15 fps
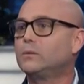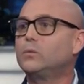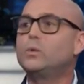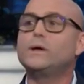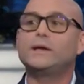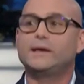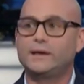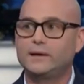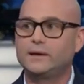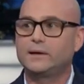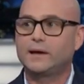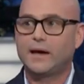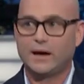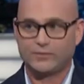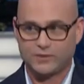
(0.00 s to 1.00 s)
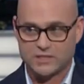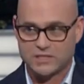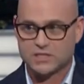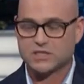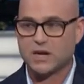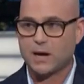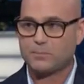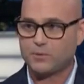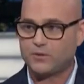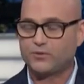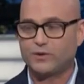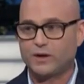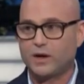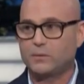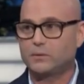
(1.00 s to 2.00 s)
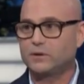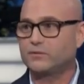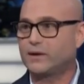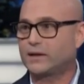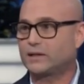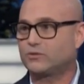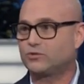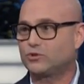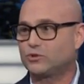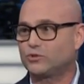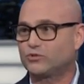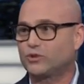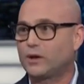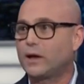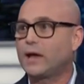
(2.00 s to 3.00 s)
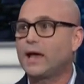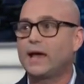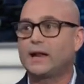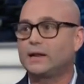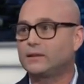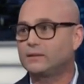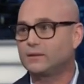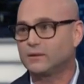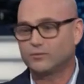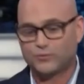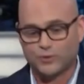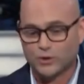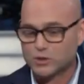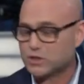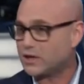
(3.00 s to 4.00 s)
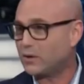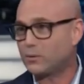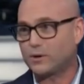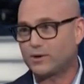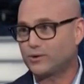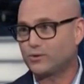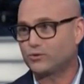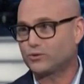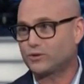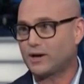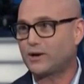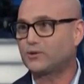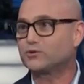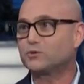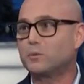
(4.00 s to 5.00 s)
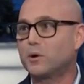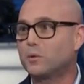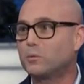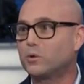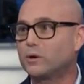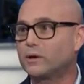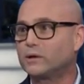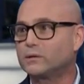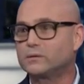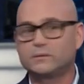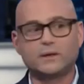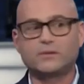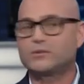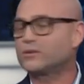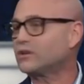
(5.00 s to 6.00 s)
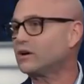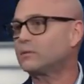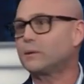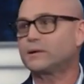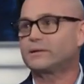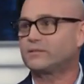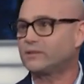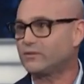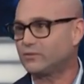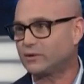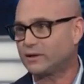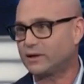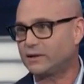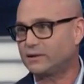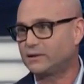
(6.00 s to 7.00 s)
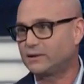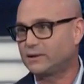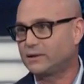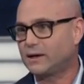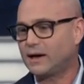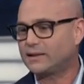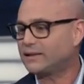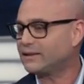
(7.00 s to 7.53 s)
We have to stop the phenomenon of active shooters. And the first thing I want to do is retire tomorrow morning. Never to talk about this ever again. I